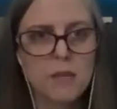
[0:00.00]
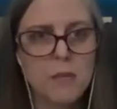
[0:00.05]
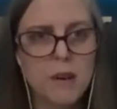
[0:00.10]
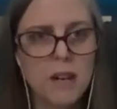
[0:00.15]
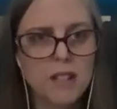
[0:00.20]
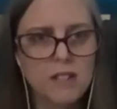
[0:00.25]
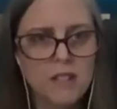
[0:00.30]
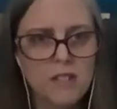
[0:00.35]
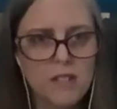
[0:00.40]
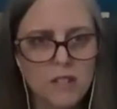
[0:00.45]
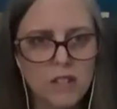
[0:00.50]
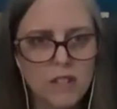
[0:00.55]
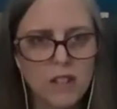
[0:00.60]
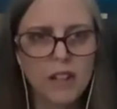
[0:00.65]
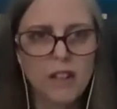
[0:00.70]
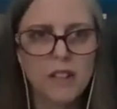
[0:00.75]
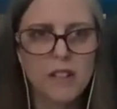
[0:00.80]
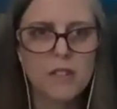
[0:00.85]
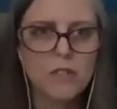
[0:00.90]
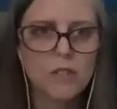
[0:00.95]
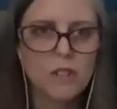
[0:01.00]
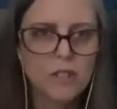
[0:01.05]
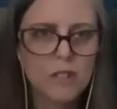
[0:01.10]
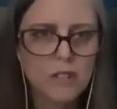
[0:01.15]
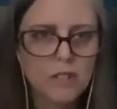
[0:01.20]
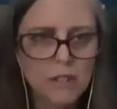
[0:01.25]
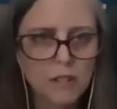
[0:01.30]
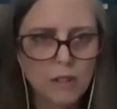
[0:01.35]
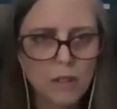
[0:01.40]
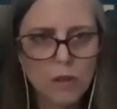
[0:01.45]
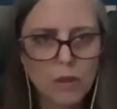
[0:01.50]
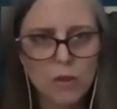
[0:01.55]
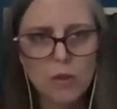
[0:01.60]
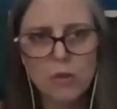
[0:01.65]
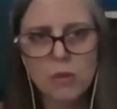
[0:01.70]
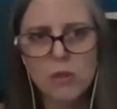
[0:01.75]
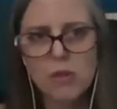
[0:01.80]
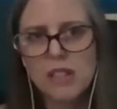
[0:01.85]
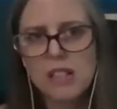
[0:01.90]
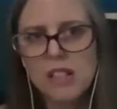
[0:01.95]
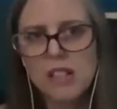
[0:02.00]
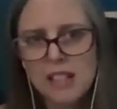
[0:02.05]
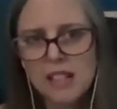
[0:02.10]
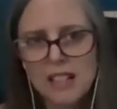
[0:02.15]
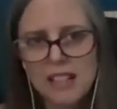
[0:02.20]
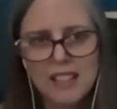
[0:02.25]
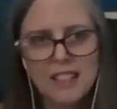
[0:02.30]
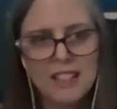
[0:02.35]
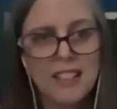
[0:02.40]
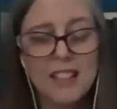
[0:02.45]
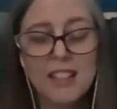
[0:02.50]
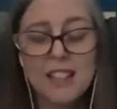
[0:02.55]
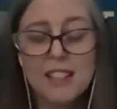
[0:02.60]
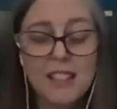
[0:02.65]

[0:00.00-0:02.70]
monster kind of just slow. And